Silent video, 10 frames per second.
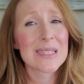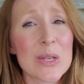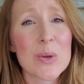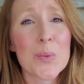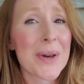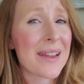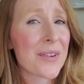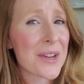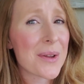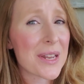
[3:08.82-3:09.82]
to
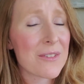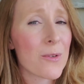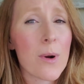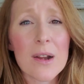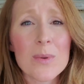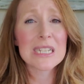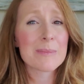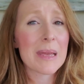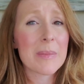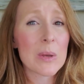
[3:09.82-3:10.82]
whatever you can afford, which
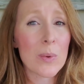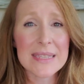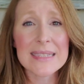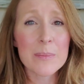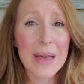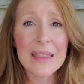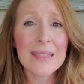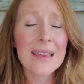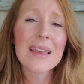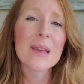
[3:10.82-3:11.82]
may be once a
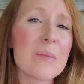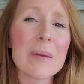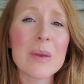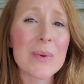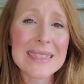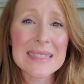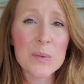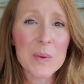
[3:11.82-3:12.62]
month, maybe once a